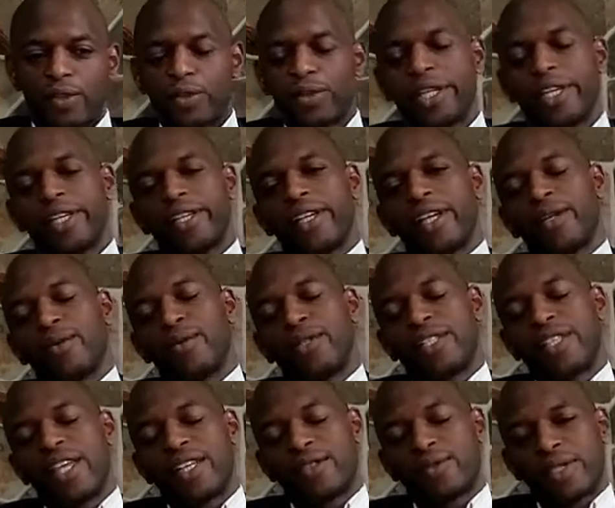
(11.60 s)
today I
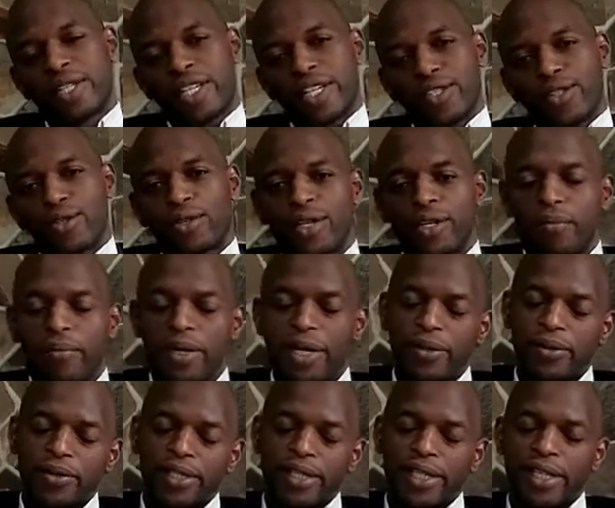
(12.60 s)
wish that we can talk
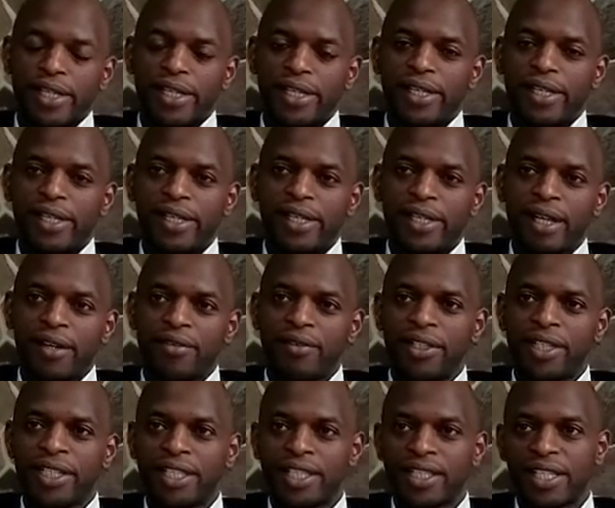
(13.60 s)
about a
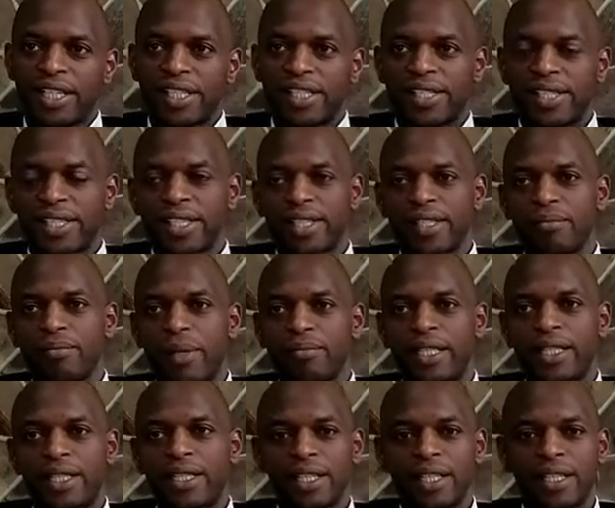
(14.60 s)
very interesting
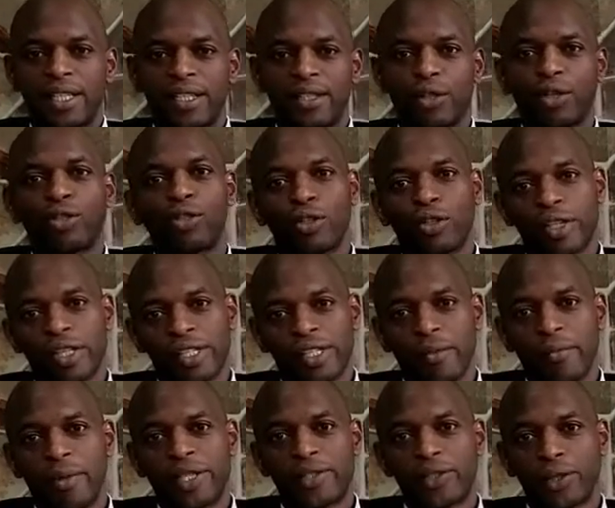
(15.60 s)
but not always
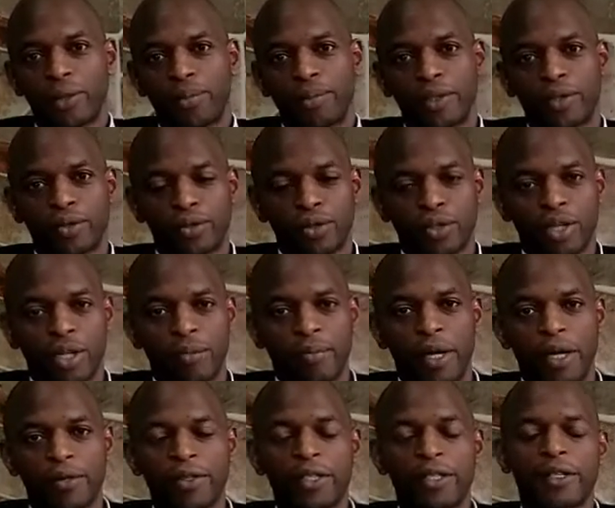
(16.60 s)
the best topic to talk
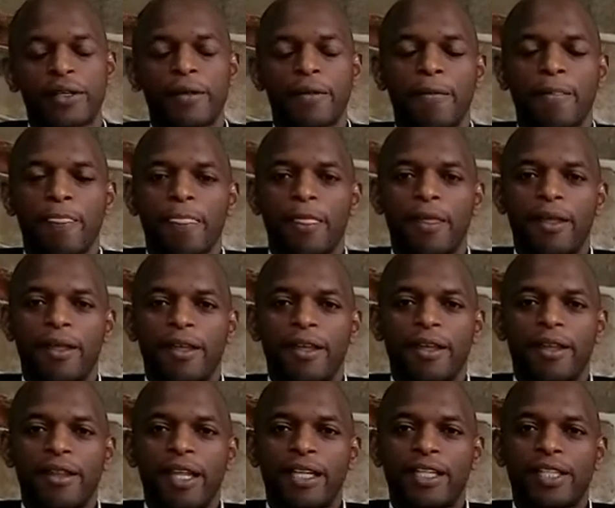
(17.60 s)
about.
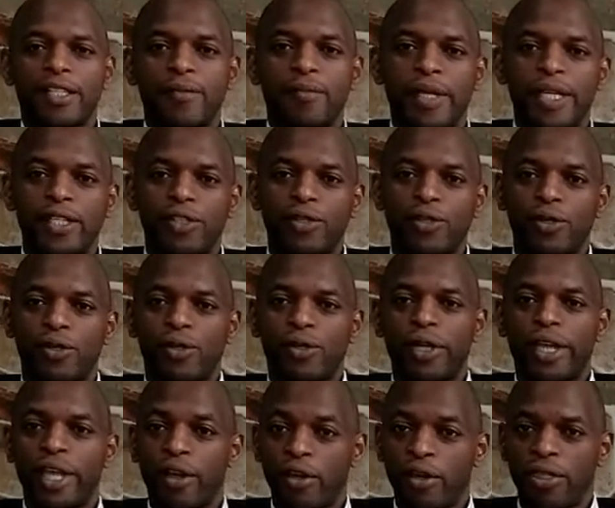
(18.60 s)
That is mental
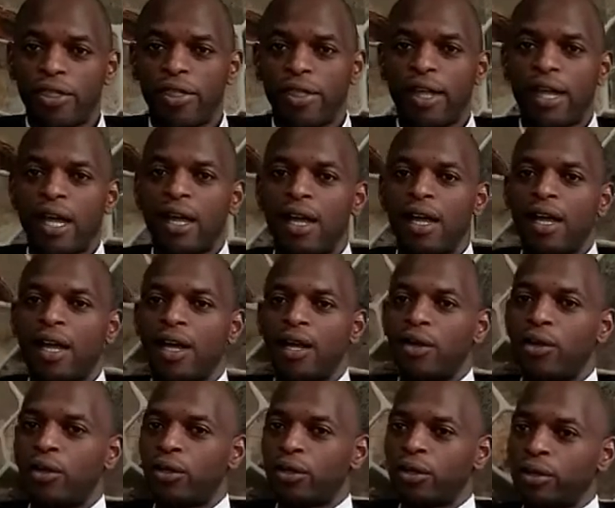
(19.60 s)
health,
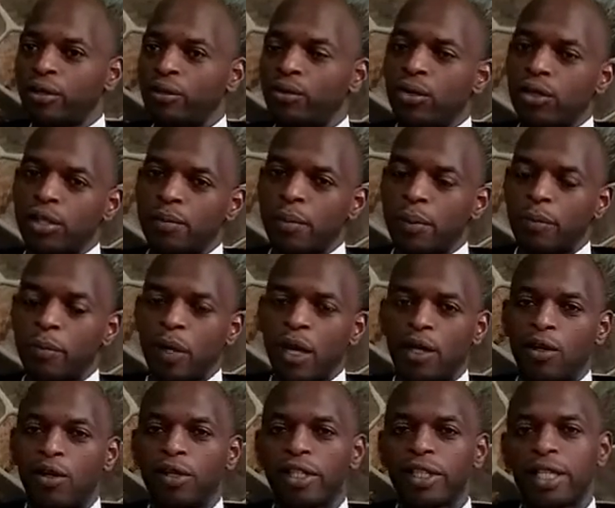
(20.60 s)
or what people
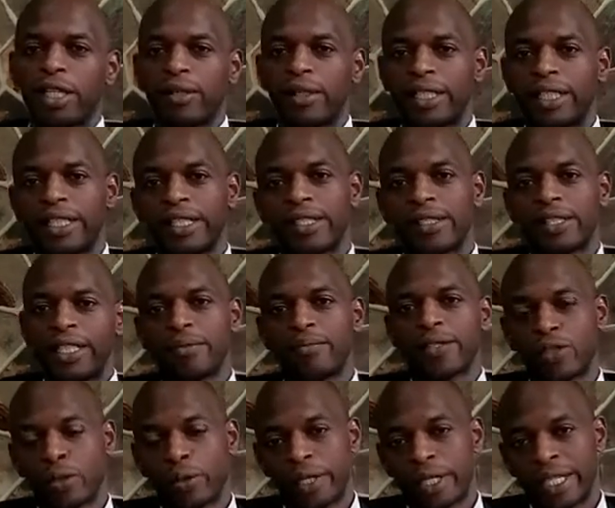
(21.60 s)
are calling nowadays
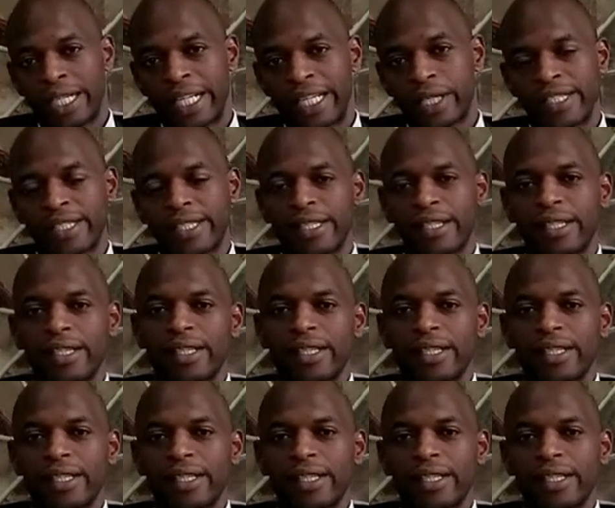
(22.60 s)
mental wellness.